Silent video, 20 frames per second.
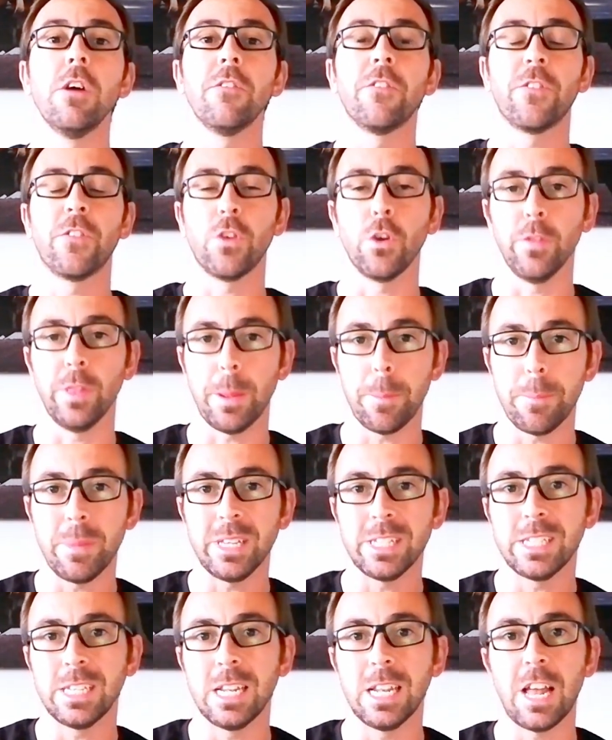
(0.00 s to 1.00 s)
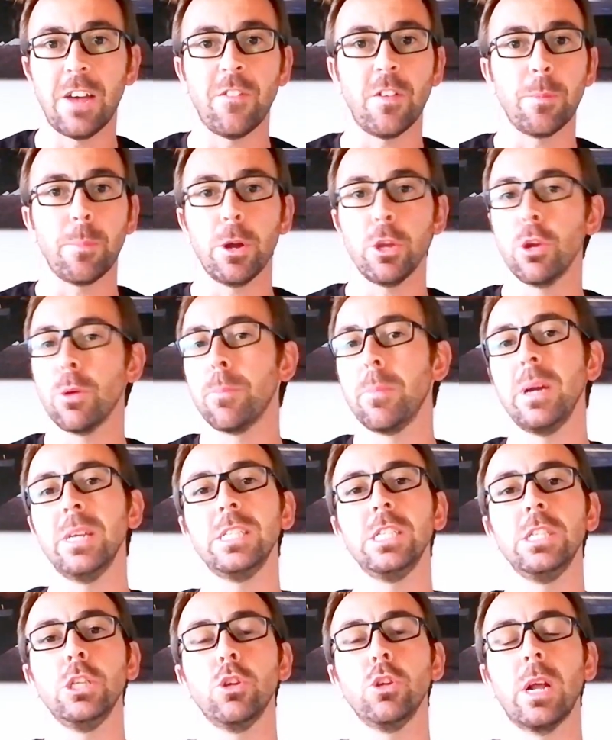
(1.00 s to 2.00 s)
from the mean sea level, but you're
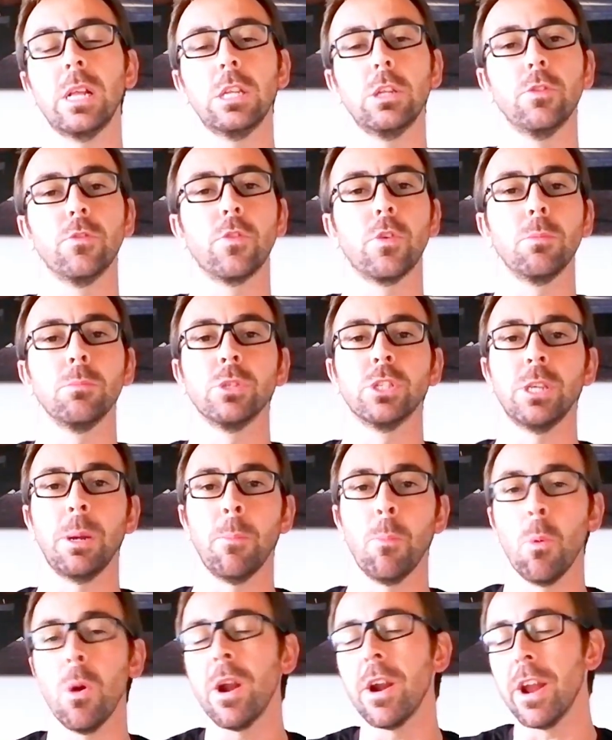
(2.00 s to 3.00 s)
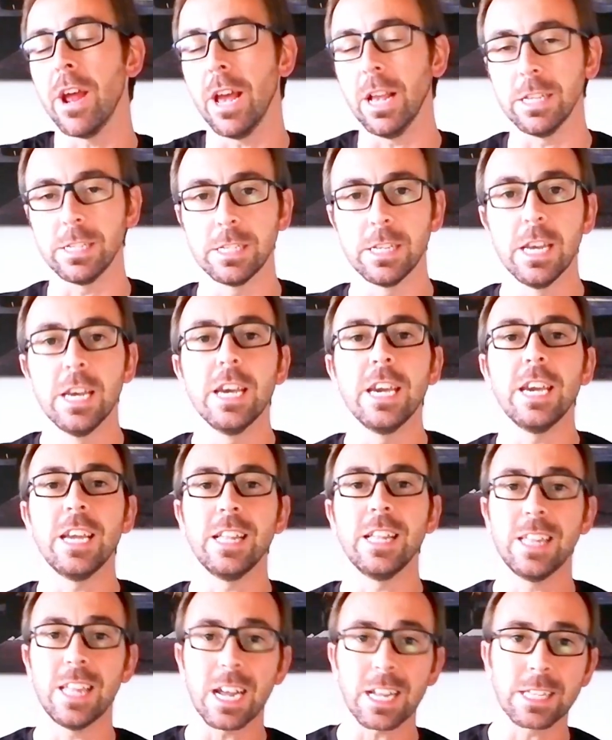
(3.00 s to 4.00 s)
basing your altitude from somewhere else,
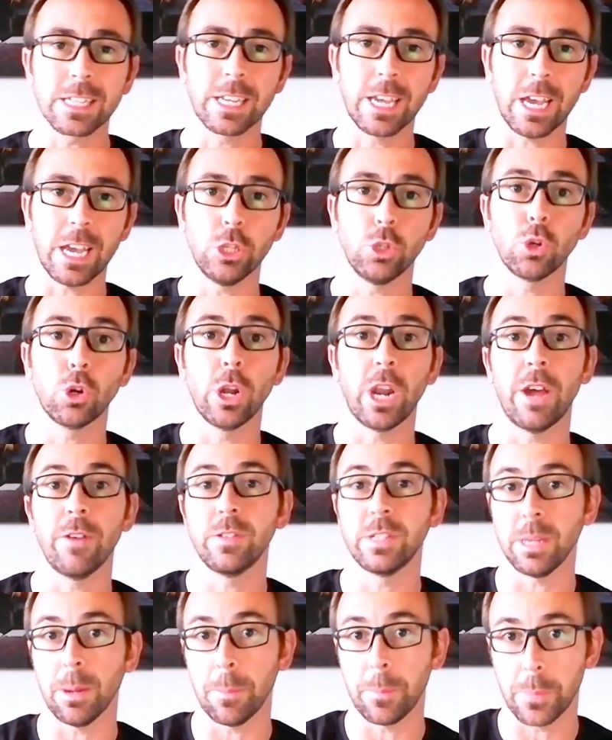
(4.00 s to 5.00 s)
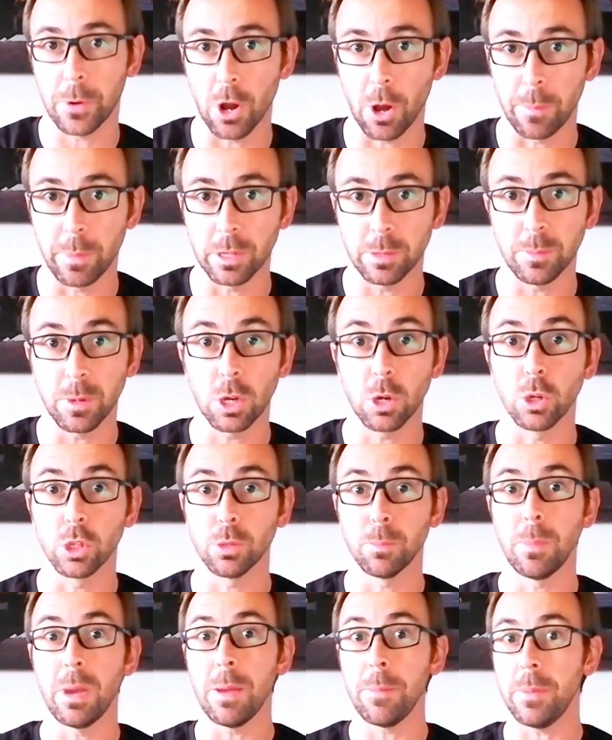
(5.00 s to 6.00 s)
in that case, you're gonna have some problems,
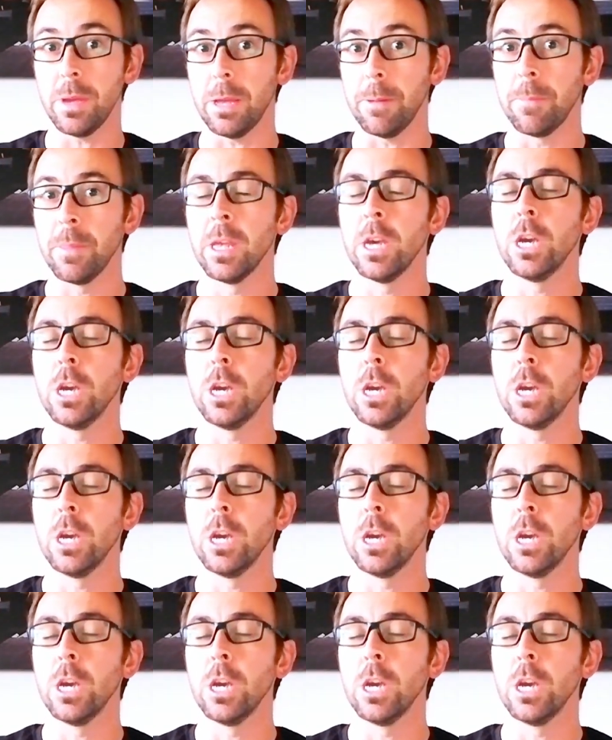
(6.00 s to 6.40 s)
because maybe